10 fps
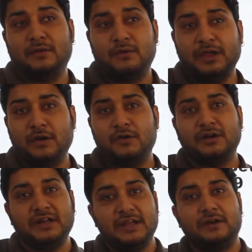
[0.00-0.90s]
Year
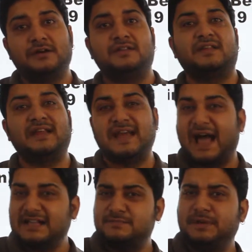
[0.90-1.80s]
on year, it
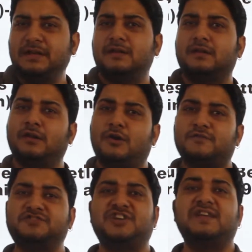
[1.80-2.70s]
has been a lot
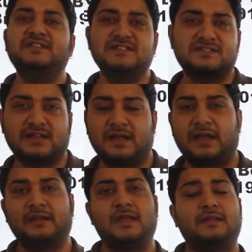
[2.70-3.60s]
of changes
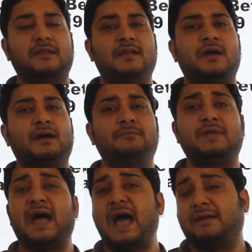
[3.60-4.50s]
in
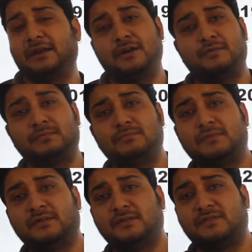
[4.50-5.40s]
the
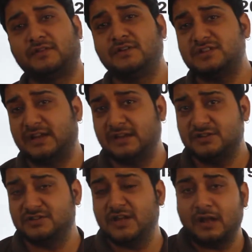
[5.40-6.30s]
search
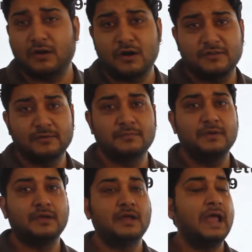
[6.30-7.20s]
engine algorithm,
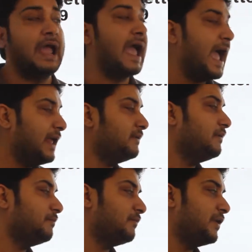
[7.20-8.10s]
and
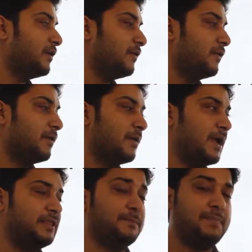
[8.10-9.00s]

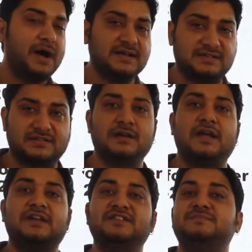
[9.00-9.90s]
in the past,
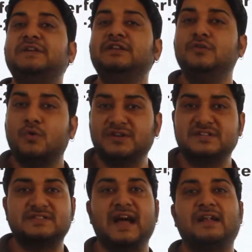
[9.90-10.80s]
it has been
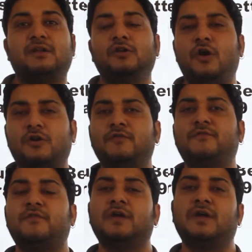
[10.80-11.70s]
noticed that a lot of